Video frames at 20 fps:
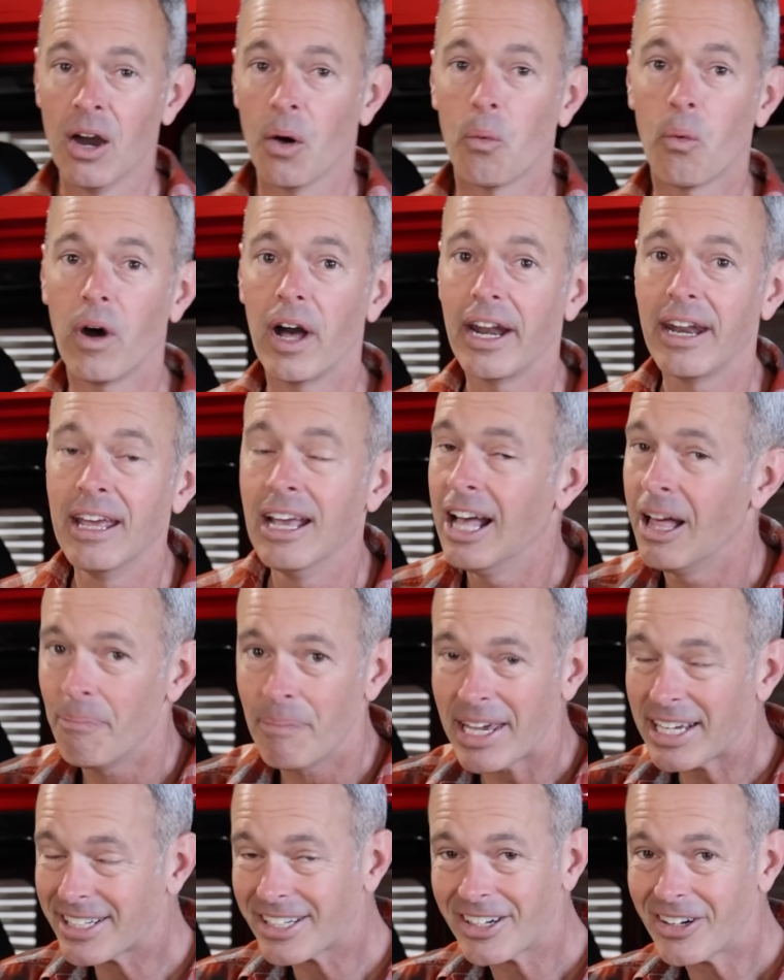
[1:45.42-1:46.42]
One,
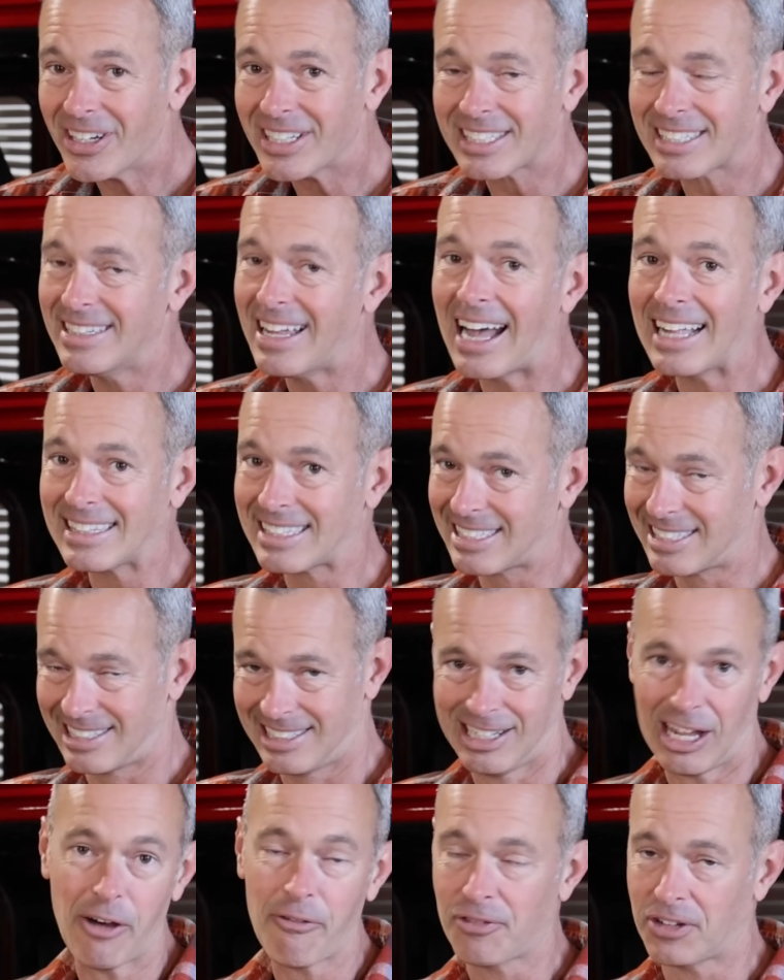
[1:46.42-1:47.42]
make sure it's not
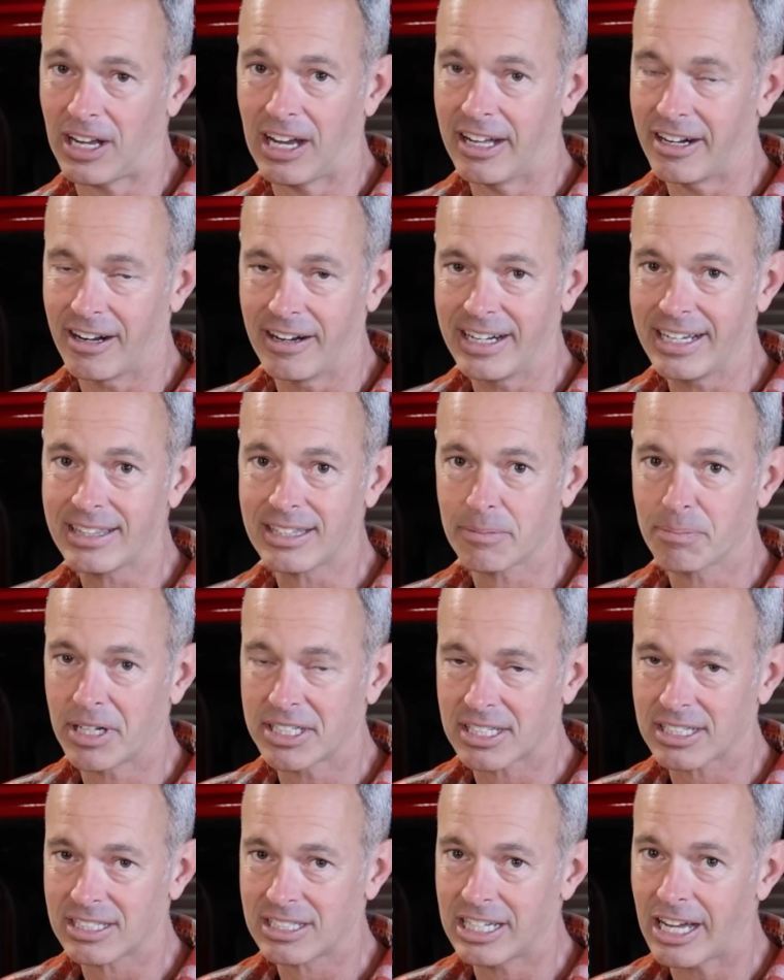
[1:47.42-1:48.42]
stuffed underneath a
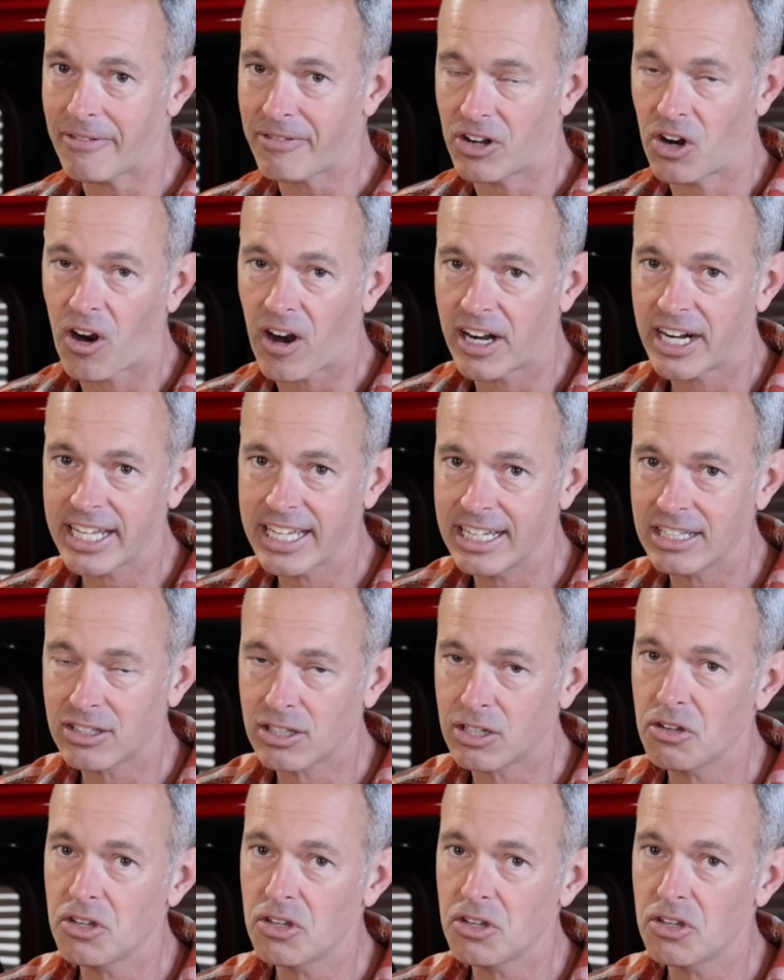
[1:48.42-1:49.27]
bunch of stuff and hard to get to.